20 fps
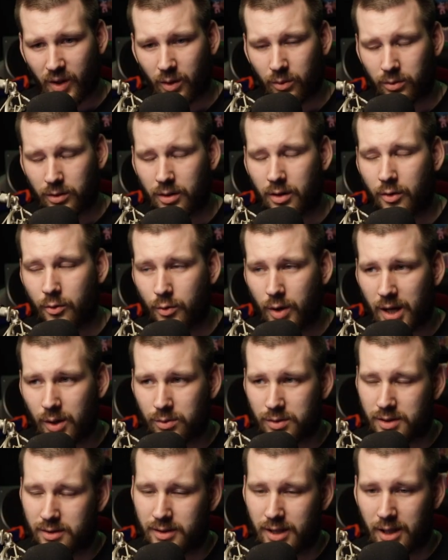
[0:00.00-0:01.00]
or
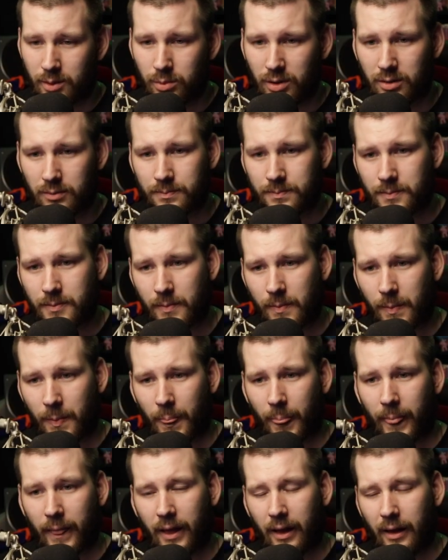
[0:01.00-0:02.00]
route table,
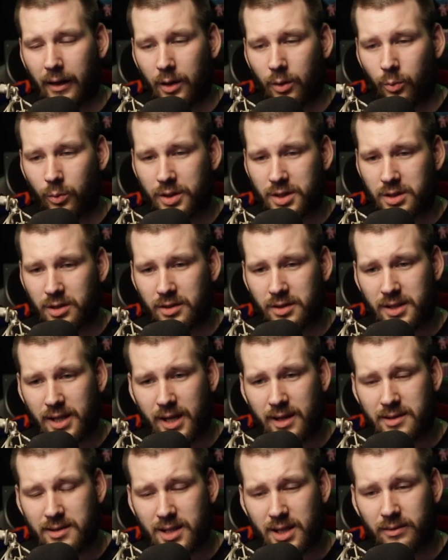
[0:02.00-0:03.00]
which
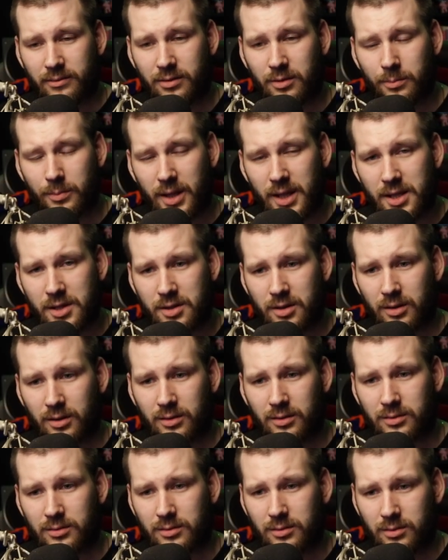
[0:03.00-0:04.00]
contains
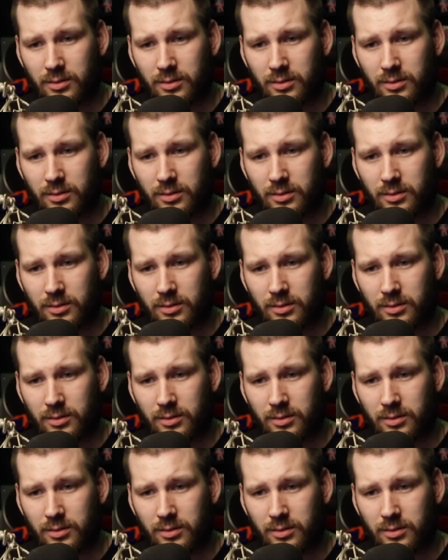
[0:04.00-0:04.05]
information